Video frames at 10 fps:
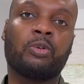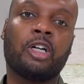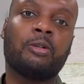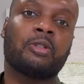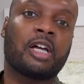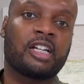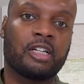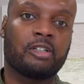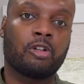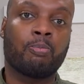rub so I can get
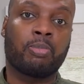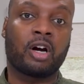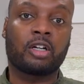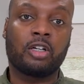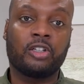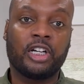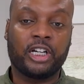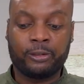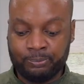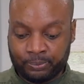a little bark on
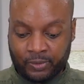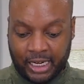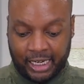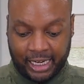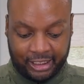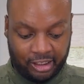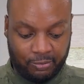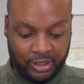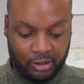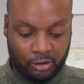there. I like it to
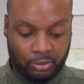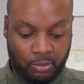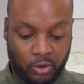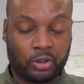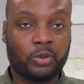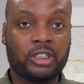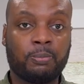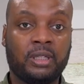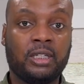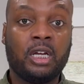be a little bit more
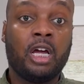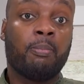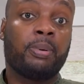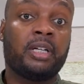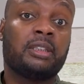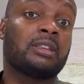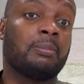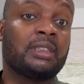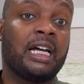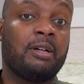crispy, but
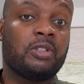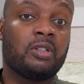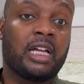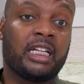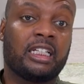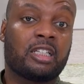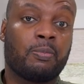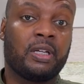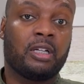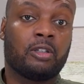sometimes you like it to
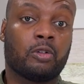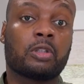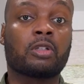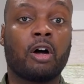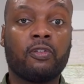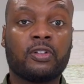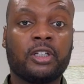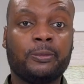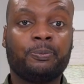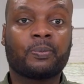be a little
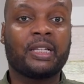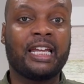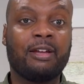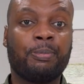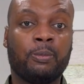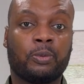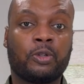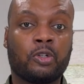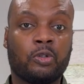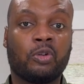softer, and people
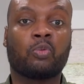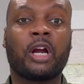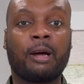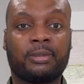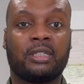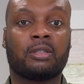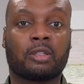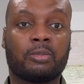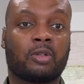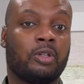do the wrap
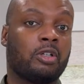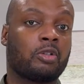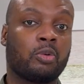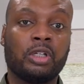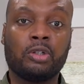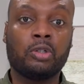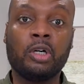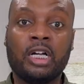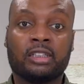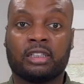system. So they'll grill,
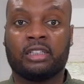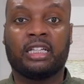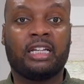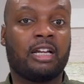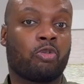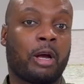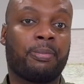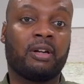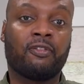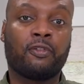then they'll wrap
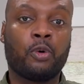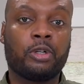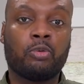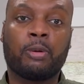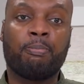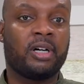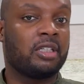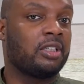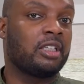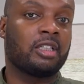it in foil with
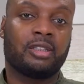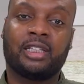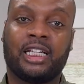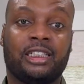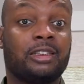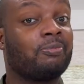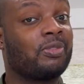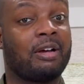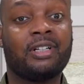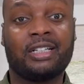butter and other things.
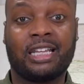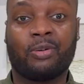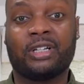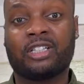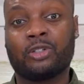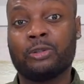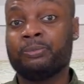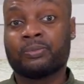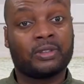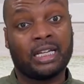I've done it that way too,
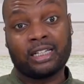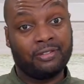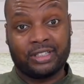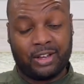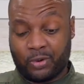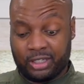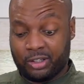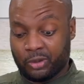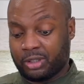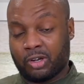and I love it that way
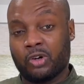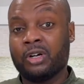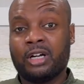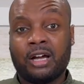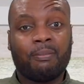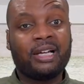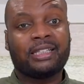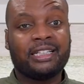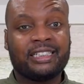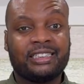too. So my
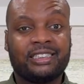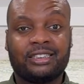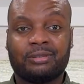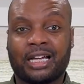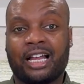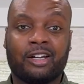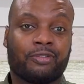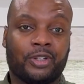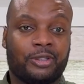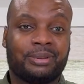thing is, I love
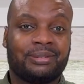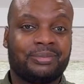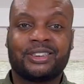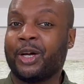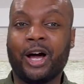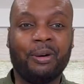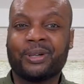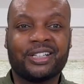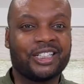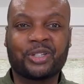ribs. So I'm
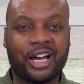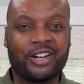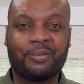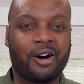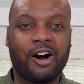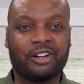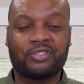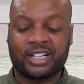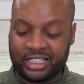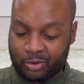gonna try them all
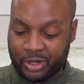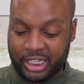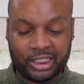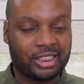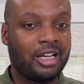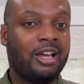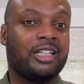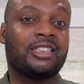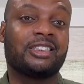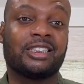different kinds of ways.
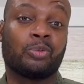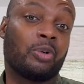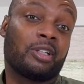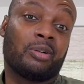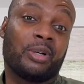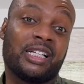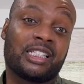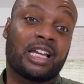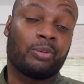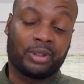This is just one of the ways
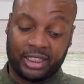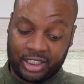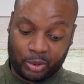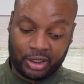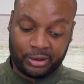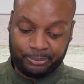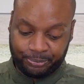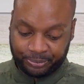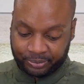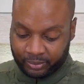that I really enjoy them.
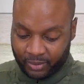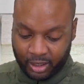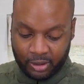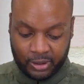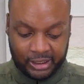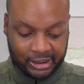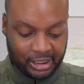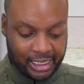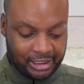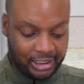I'm gonna
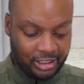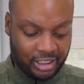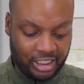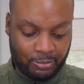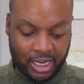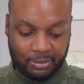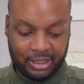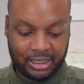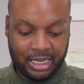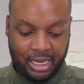slice into these
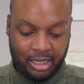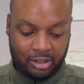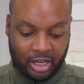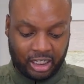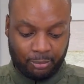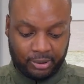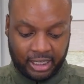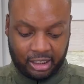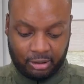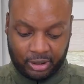babies so I can
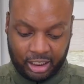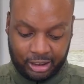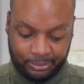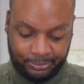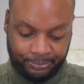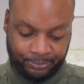plate them up.